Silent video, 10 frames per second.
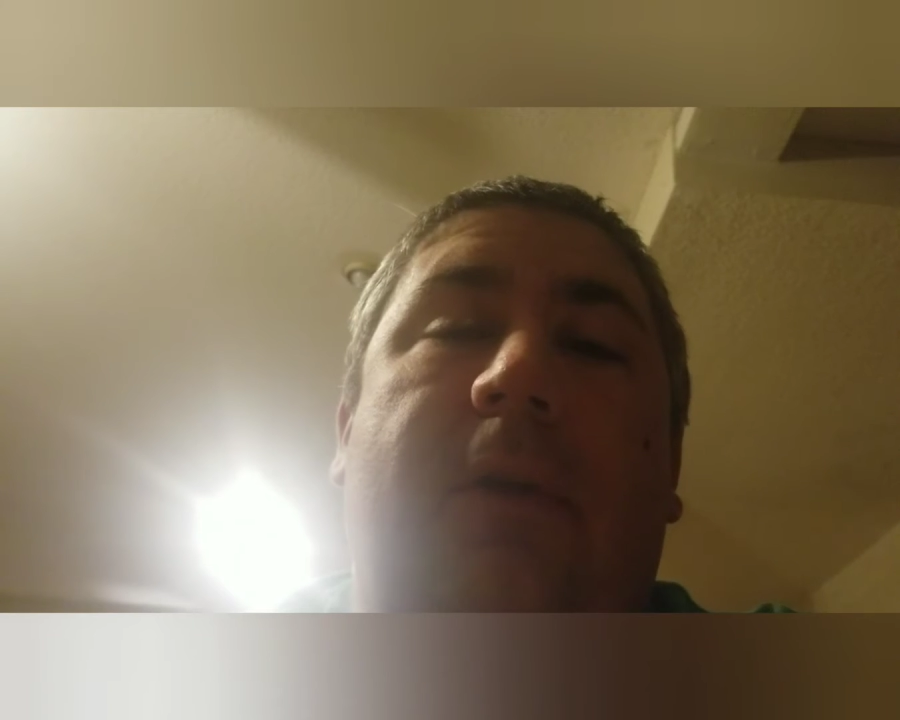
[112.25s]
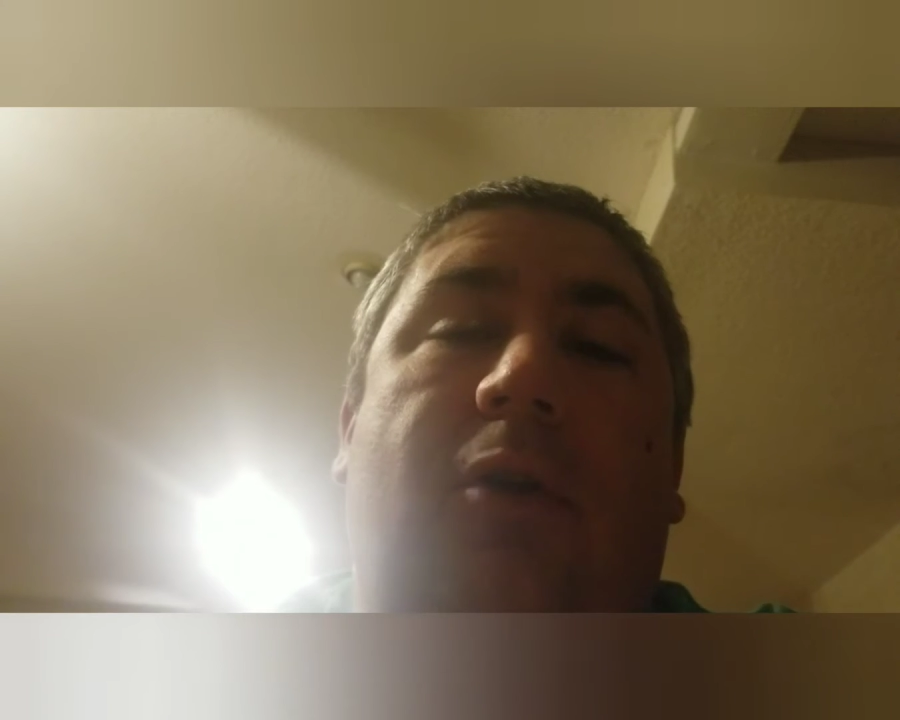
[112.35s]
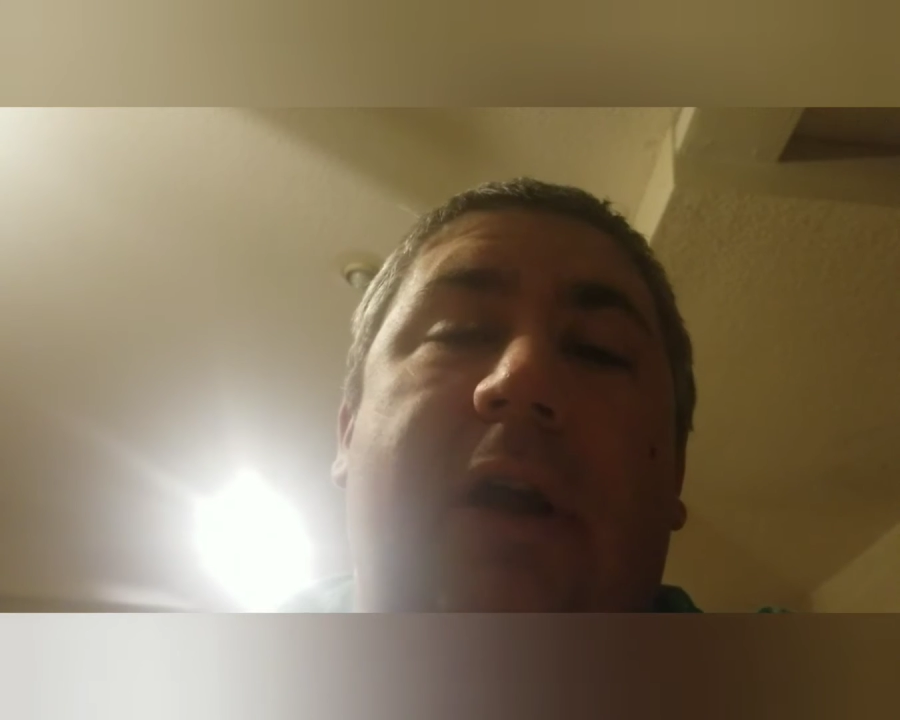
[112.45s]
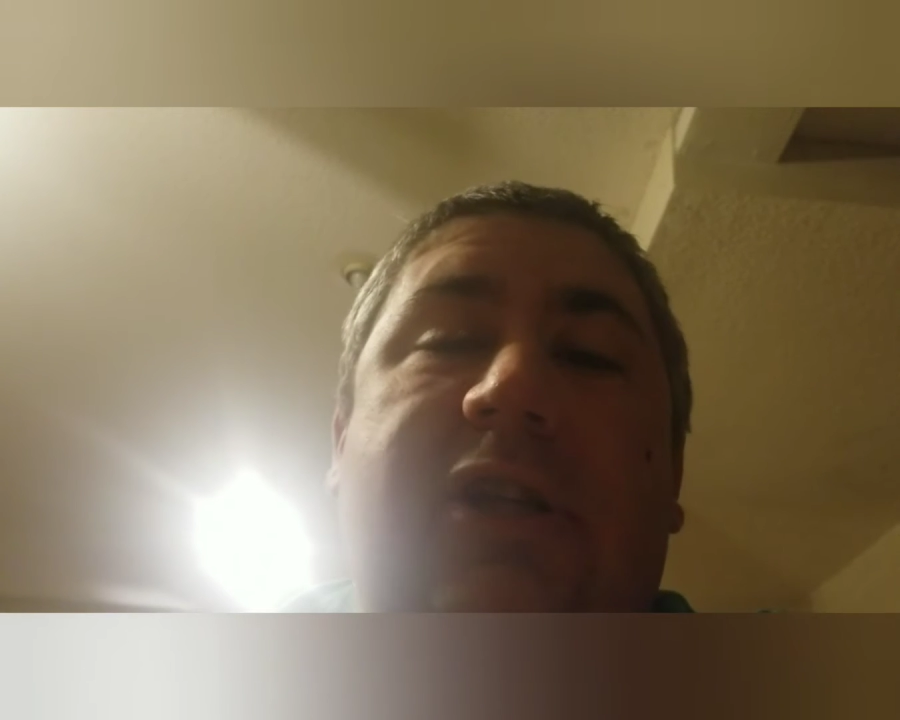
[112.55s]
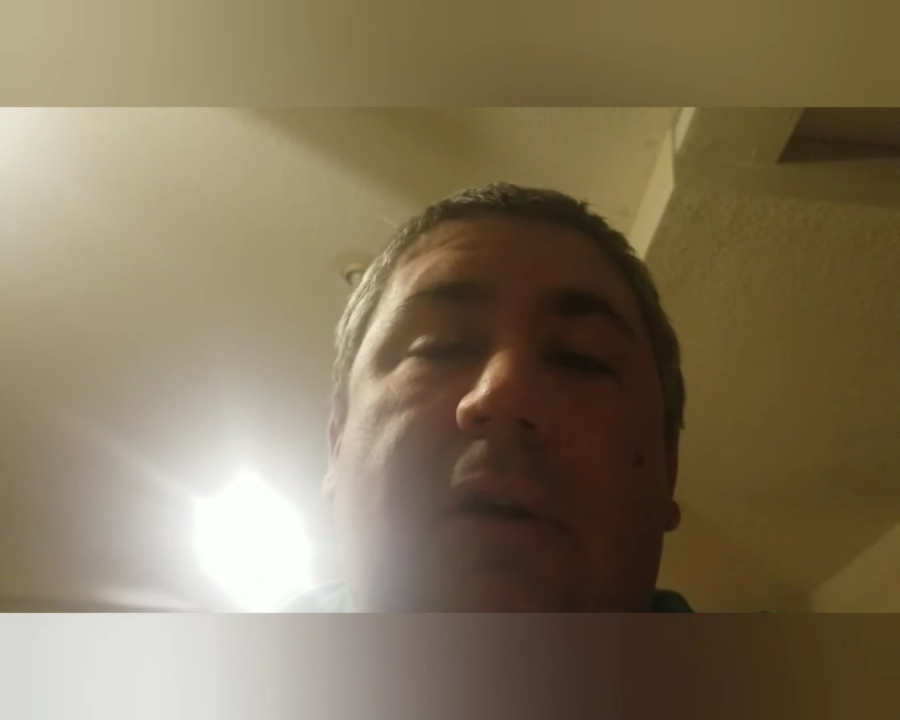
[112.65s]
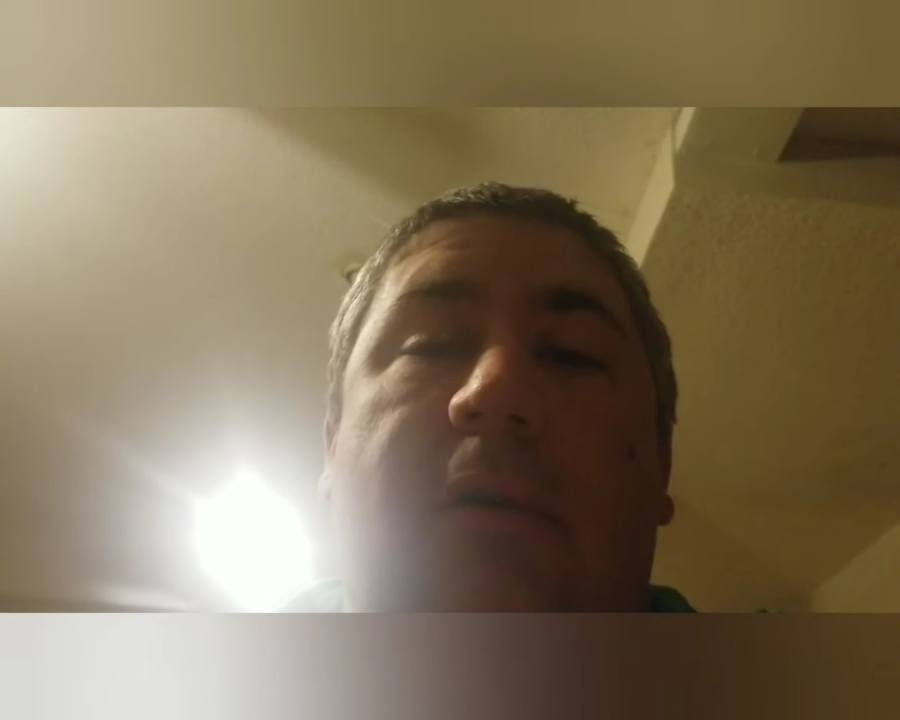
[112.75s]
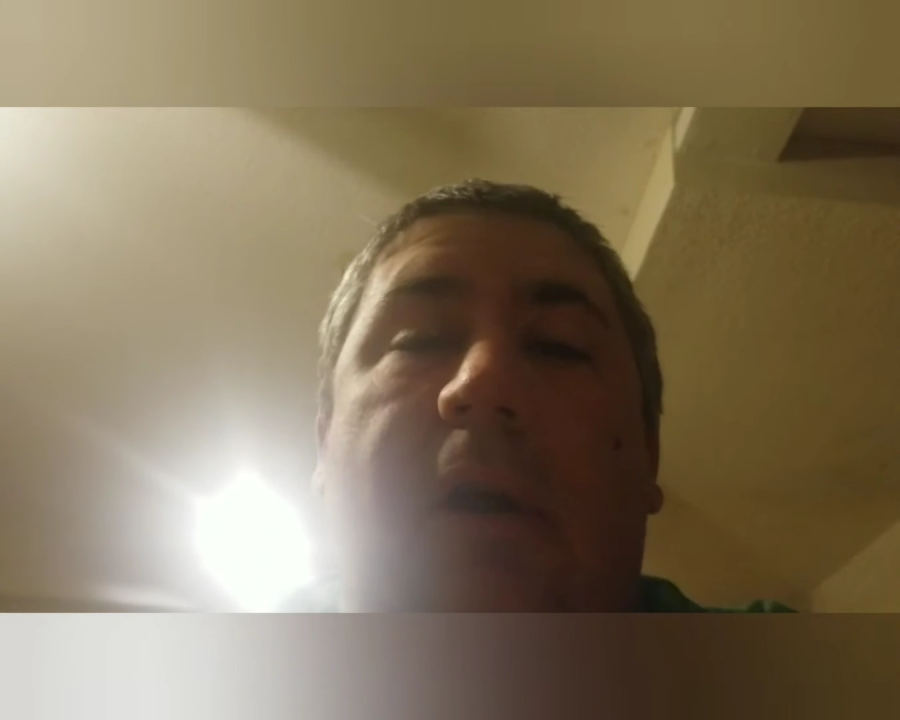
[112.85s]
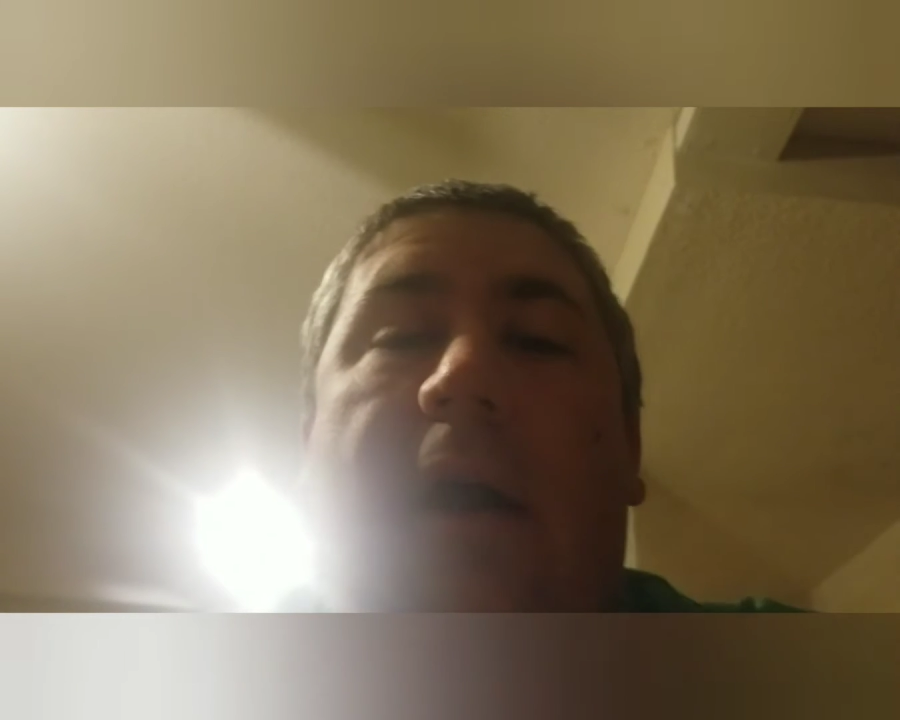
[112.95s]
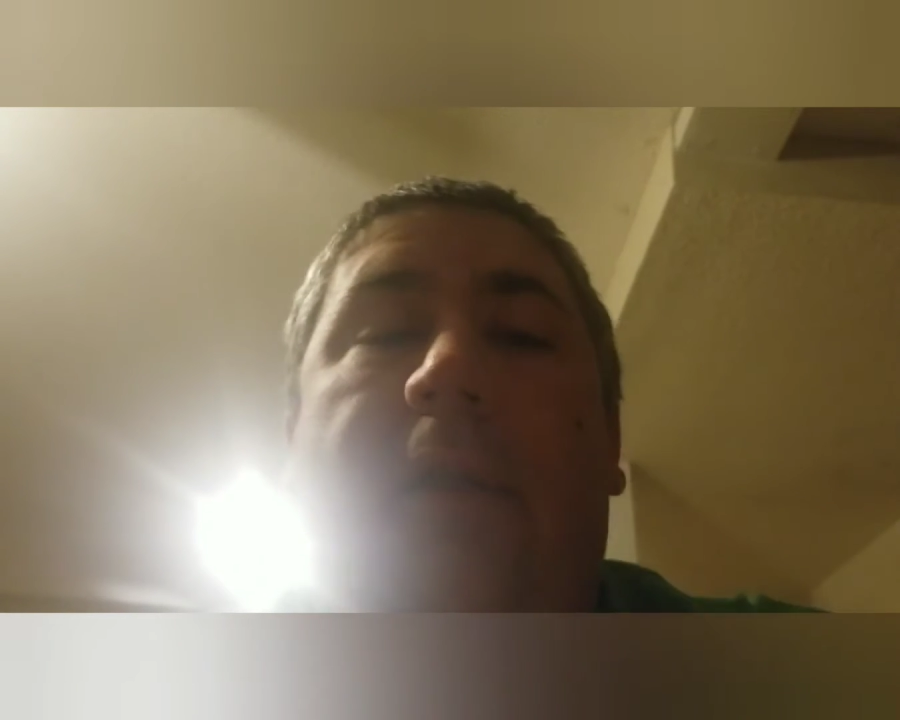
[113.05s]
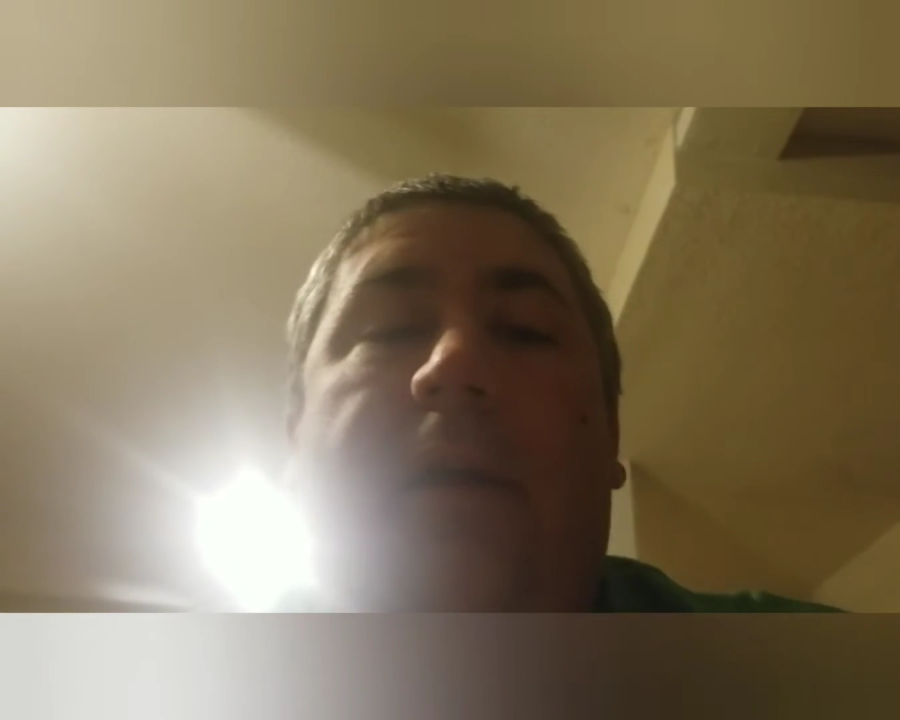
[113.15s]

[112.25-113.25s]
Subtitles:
creature, out of